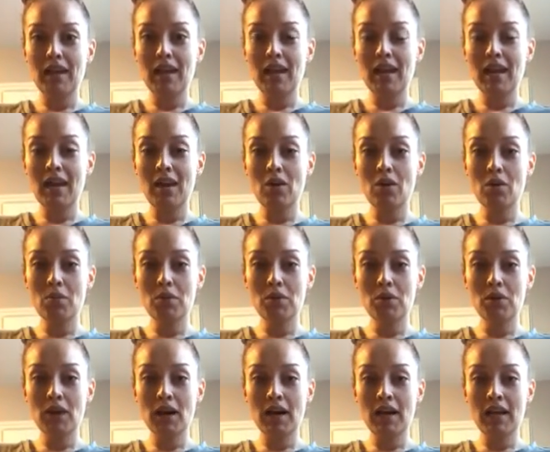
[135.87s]
And I hope
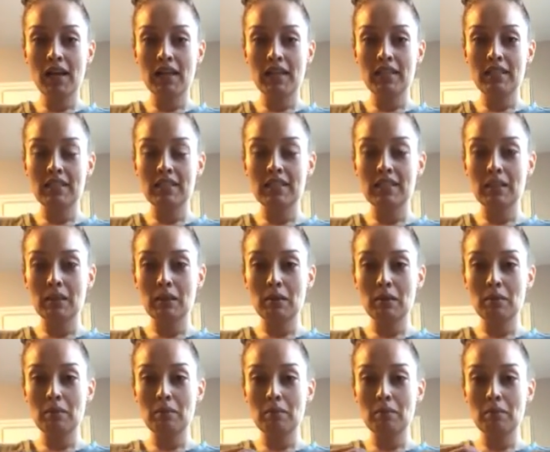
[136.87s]
you guys
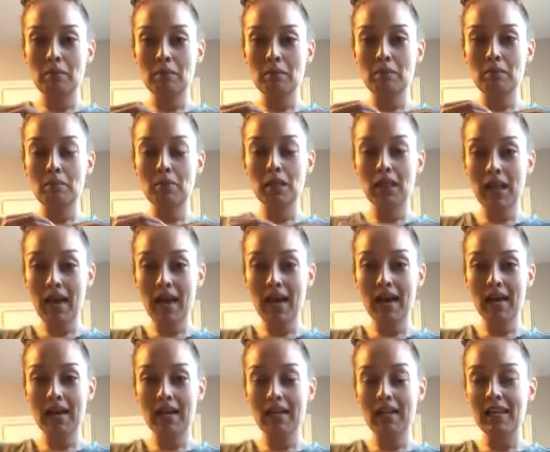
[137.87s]

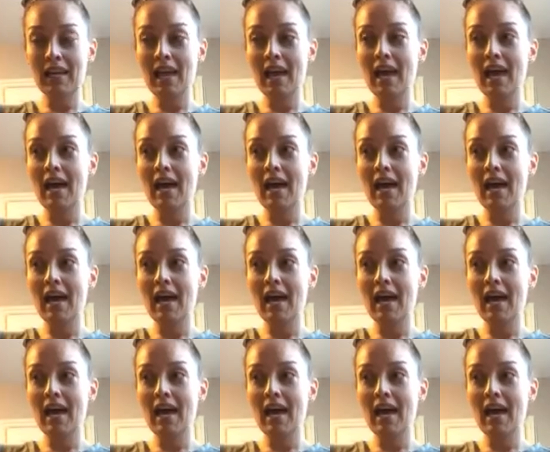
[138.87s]
plan